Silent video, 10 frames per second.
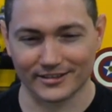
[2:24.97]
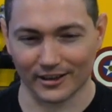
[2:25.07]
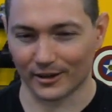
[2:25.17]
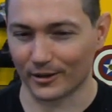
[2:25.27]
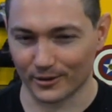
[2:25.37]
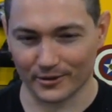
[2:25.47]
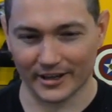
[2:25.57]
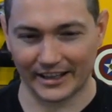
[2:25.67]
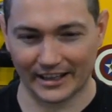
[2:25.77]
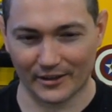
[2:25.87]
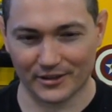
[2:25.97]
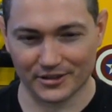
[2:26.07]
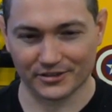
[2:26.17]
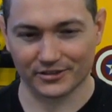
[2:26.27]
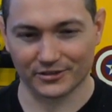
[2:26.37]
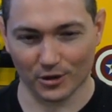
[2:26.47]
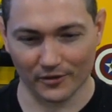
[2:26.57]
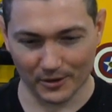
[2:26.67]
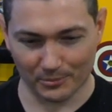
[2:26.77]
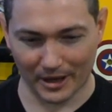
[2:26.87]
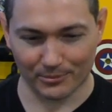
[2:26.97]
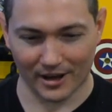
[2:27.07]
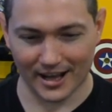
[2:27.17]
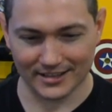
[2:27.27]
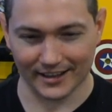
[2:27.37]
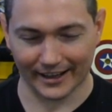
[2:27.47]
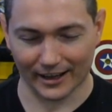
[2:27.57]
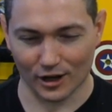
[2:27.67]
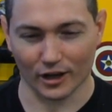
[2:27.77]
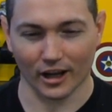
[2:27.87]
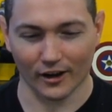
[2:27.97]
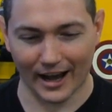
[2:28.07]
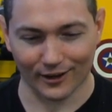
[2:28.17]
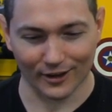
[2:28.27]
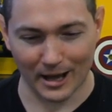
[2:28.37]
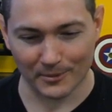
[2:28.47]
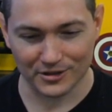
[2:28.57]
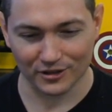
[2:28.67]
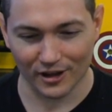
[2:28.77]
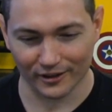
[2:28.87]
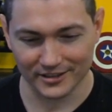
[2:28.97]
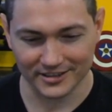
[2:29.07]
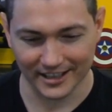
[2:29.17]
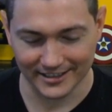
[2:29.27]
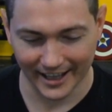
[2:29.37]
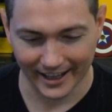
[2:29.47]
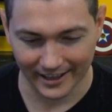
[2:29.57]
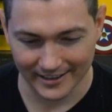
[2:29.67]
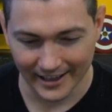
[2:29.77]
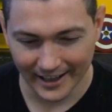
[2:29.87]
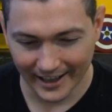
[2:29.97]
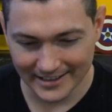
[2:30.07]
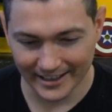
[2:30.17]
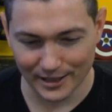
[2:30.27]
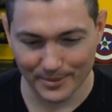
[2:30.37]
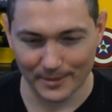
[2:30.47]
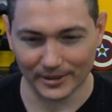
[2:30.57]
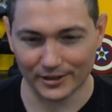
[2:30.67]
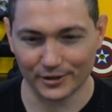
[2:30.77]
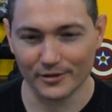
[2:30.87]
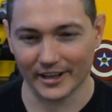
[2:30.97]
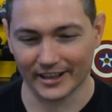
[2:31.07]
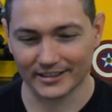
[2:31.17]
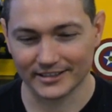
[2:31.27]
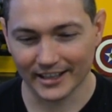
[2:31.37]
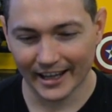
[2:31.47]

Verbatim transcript: So you know, there's just sort of a big pause, of like, oh no, how how much longer is this going to take? Uh, is he going to be able to do this?